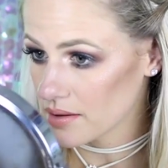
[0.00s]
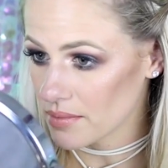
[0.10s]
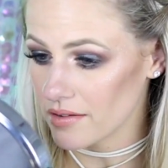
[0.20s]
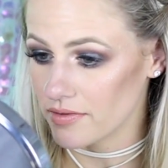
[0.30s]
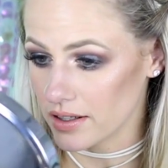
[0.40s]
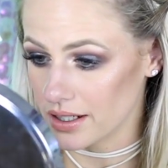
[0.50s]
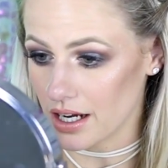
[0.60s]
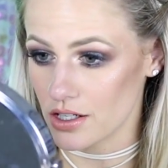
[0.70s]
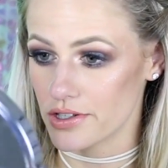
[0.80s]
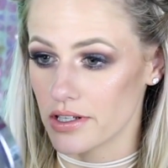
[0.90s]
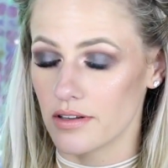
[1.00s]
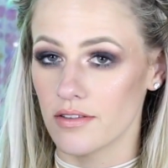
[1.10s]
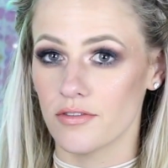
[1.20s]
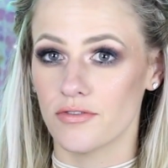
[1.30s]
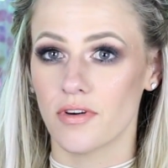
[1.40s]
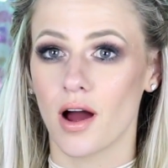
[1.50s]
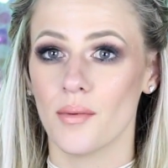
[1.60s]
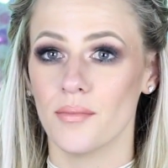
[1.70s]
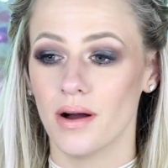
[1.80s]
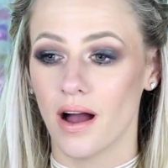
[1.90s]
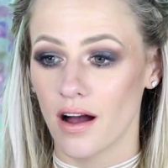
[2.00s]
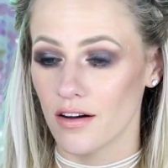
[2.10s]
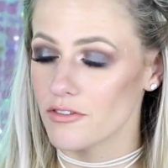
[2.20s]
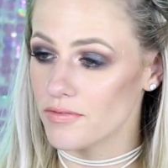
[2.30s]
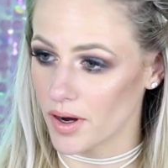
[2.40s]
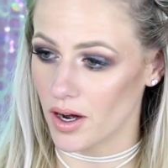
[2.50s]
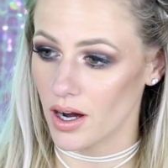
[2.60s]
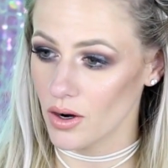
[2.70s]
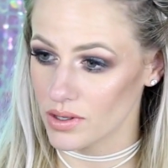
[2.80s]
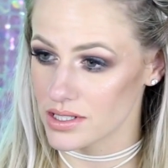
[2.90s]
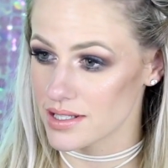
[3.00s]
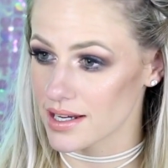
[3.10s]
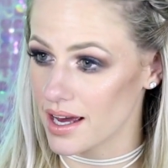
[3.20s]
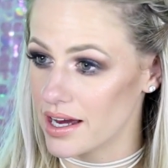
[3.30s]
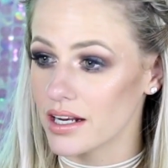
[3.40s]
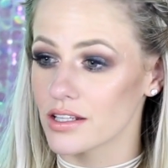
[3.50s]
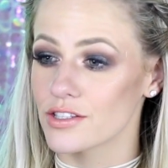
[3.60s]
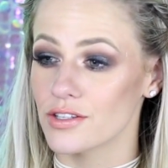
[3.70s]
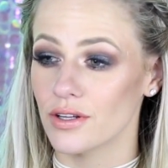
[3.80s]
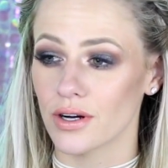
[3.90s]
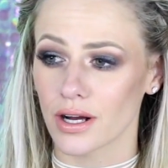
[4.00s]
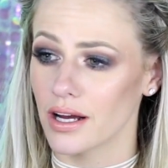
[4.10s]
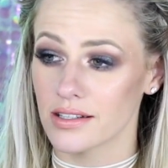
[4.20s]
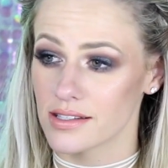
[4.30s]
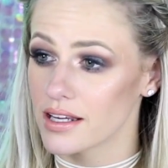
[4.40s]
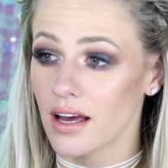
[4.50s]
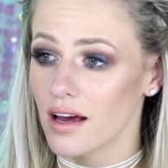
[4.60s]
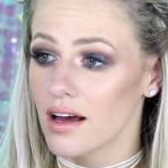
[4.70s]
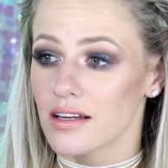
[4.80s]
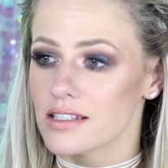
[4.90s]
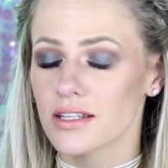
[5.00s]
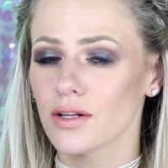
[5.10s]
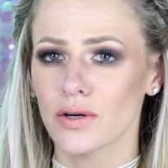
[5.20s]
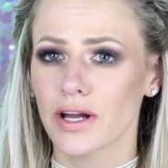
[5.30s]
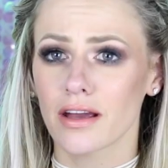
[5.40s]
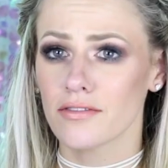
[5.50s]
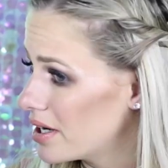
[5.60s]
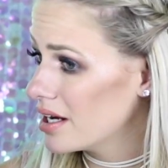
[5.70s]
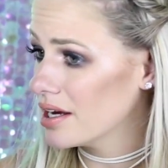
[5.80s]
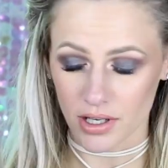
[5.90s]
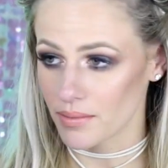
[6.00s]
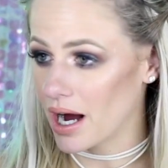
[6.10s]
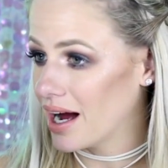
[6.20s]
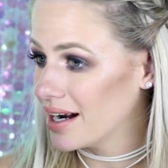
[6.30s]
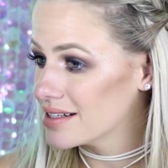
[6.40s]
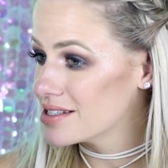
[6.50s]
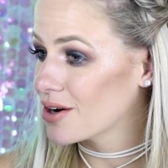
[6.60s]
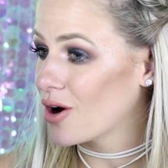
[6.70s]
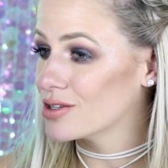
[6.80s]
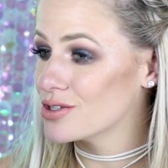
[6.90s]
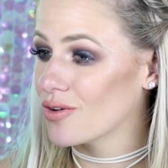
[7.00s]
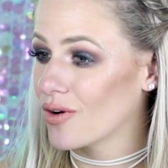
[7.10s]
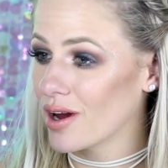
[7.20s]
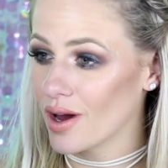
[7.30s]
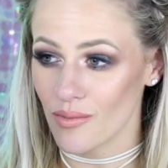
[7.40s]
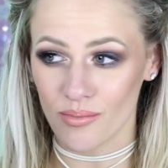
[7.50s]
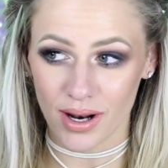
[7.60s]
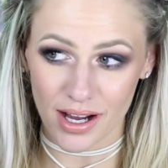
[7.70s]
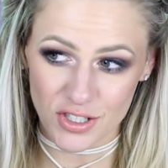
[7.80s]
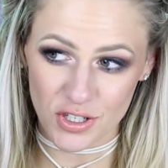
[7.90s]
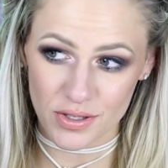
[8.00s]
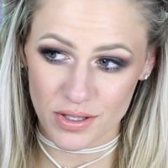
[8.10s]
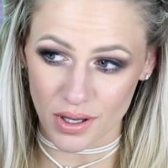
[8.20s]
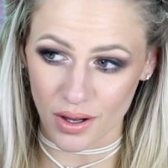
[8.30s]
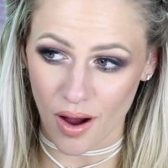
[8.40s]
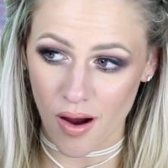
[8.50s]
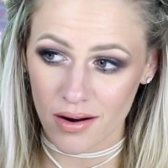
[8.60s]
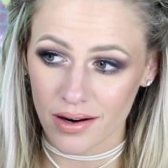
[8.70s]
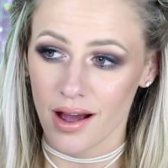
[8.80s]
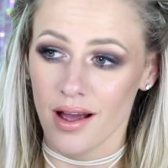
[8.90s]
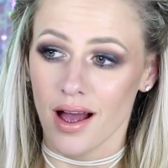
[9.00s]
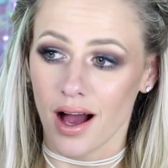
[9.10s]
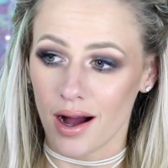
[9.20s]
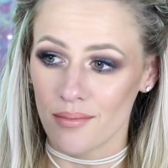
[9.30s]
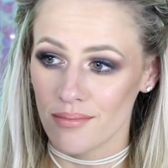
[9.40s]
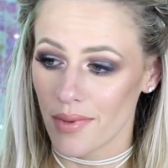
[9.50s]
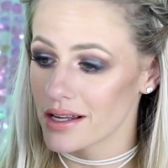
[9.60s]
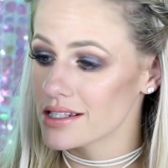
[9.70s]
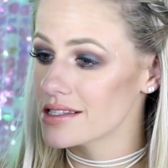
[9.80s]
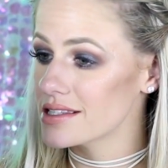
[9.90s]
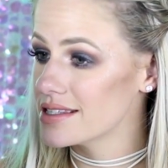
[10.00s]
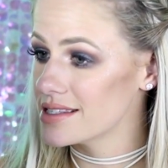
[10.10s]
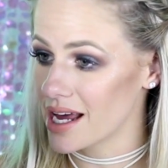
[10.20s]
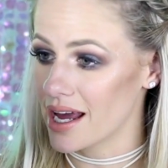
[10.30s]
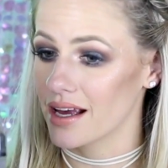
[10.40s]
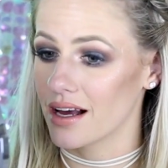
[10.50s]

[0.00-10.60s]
at my foundation from far, once again, it's still looking pretty good. My highlighter, contouring and blush still on. I must say,